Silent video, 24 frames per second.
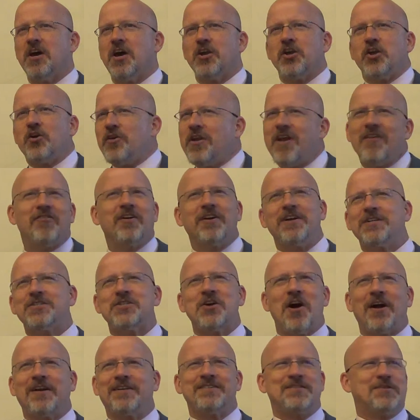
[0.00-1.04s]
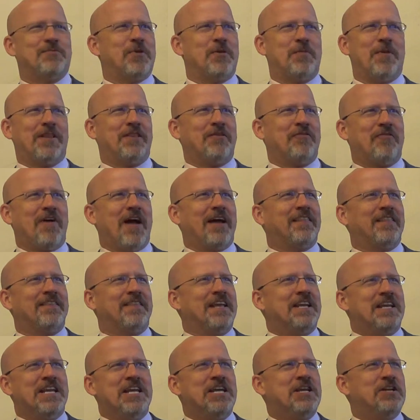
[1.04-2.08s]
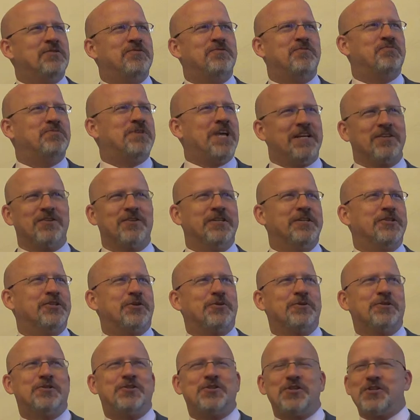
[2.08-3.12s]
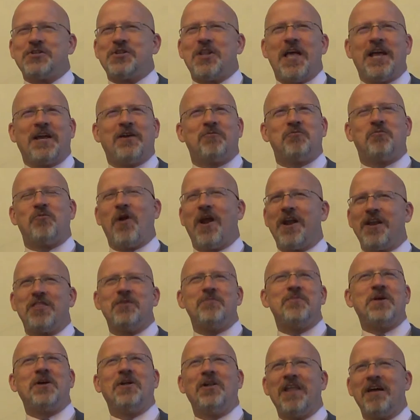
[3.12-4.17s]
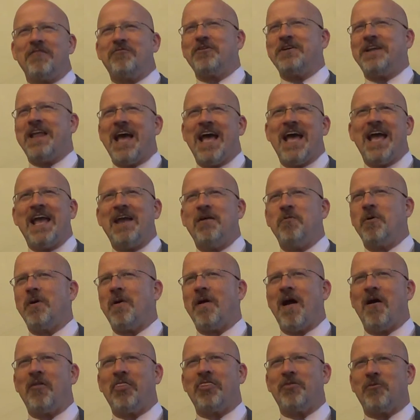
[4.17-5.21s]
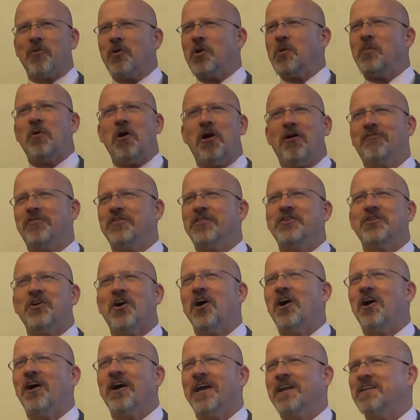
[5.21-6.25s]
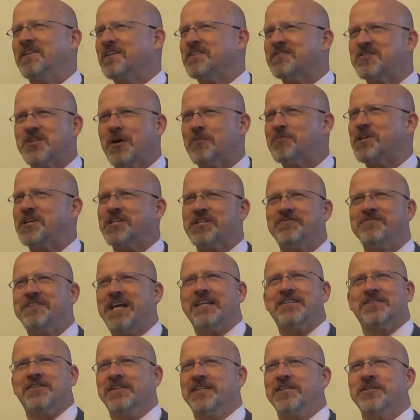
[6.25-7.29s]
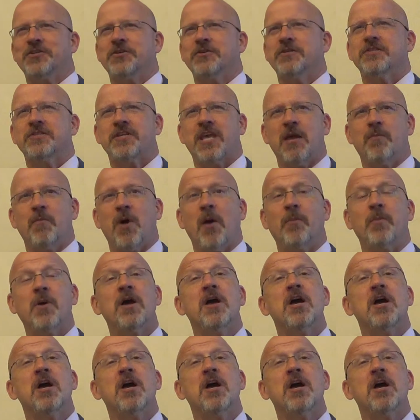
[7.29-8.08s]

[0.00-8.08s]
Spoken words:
You're never going to talk to somebody about the fact that they need dental insurance, just like run-of-the-mill every day we were out throwing a ball for the dog and the subject of dental insurance came up.